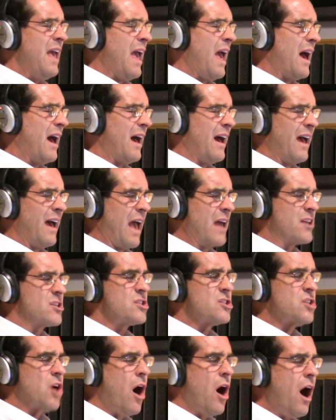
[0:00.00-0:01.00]

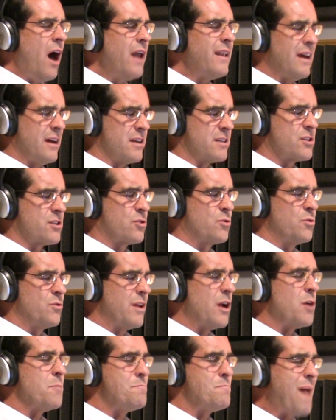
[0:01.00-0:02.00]
has taught us through
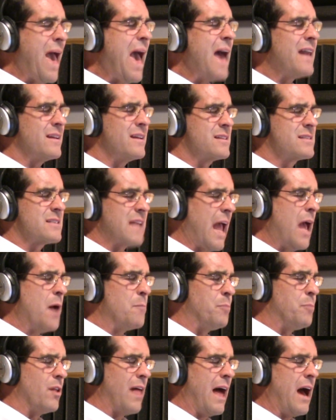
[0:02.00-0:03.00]
their bad
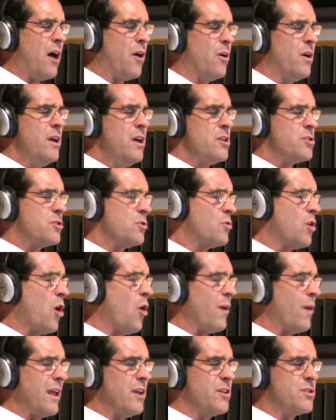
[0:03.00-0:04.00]
example how to
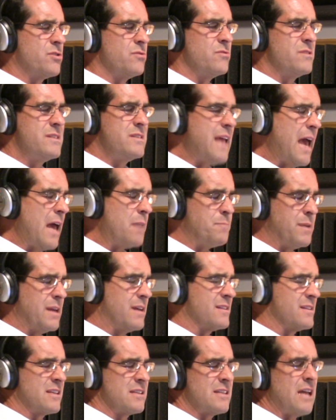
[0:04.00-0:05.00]
go into debt,
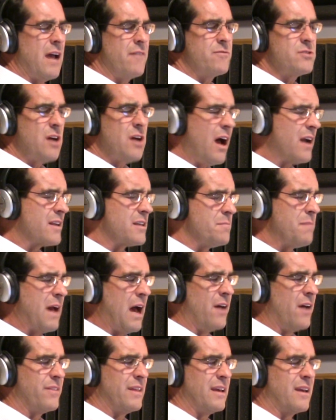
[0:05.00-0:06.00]
because as I've talked
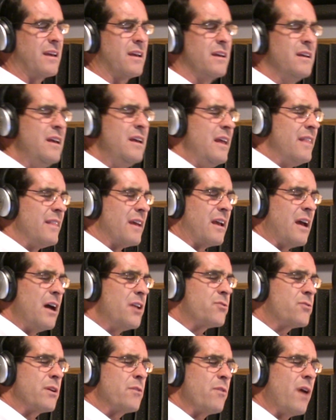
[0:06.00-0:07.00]
about, the
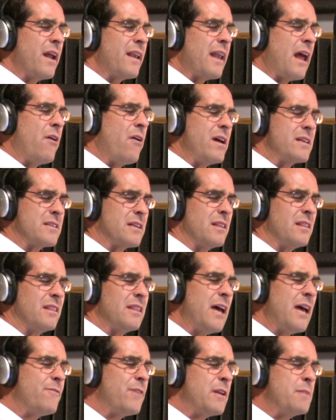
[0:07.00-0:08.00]
country right now has
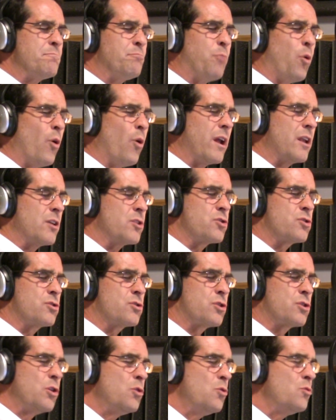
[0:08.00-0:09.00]
$11.2
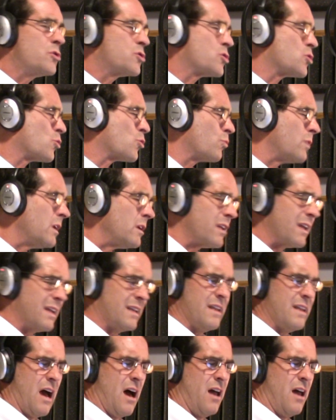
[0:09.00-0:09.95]
trillion